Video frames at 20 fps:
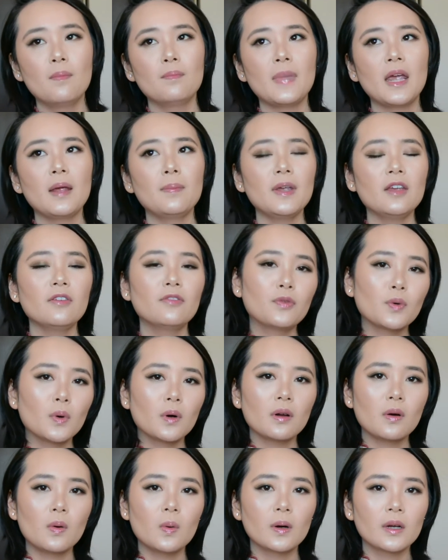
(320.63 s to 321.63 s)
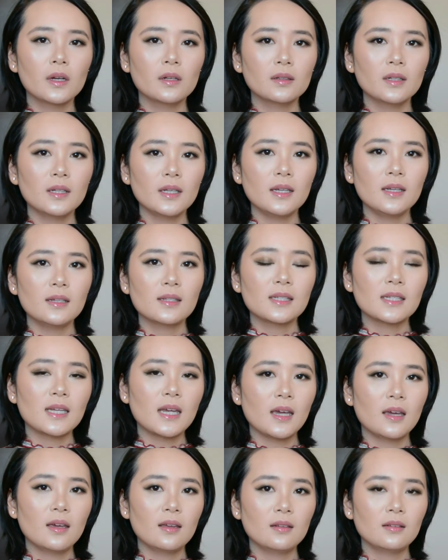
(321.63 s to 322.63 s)
Maybe for oily
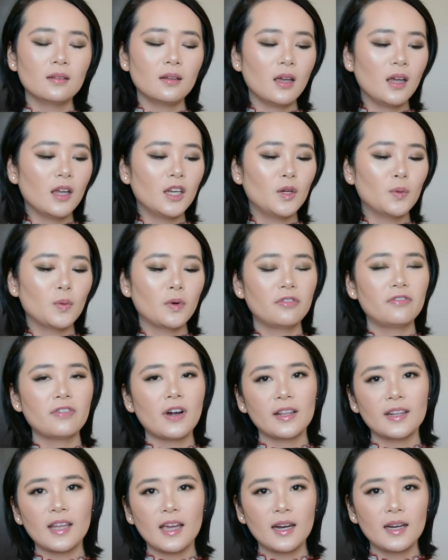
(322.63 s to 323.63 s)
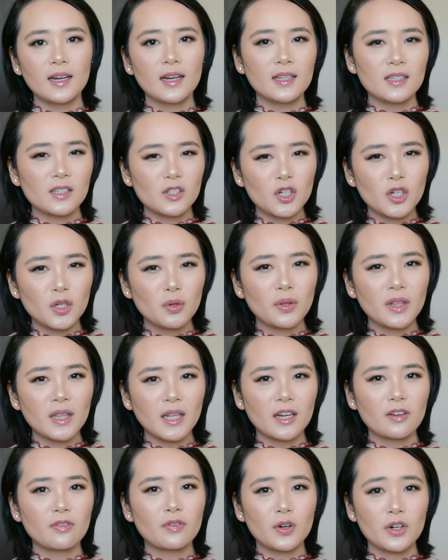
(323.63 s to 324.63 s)
skin, you will find that it is too
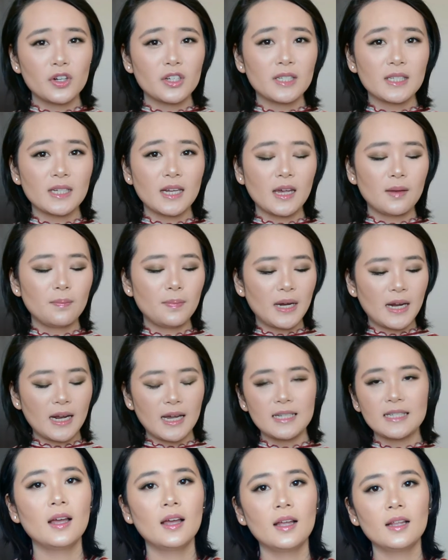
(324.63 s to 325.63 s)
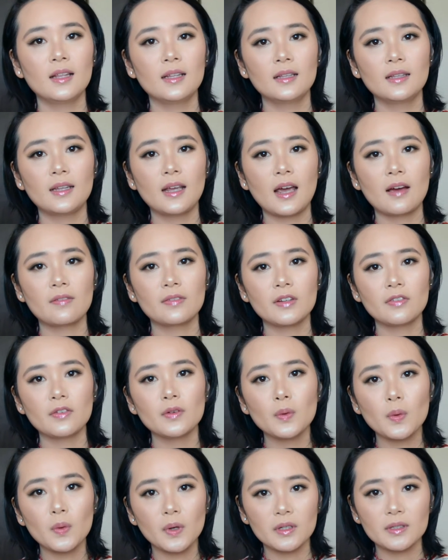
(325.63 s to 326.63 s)
thick for your skin because they have
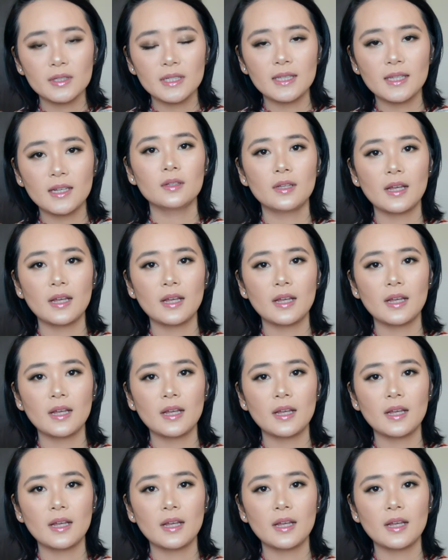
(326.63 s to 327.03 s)
different oils in there.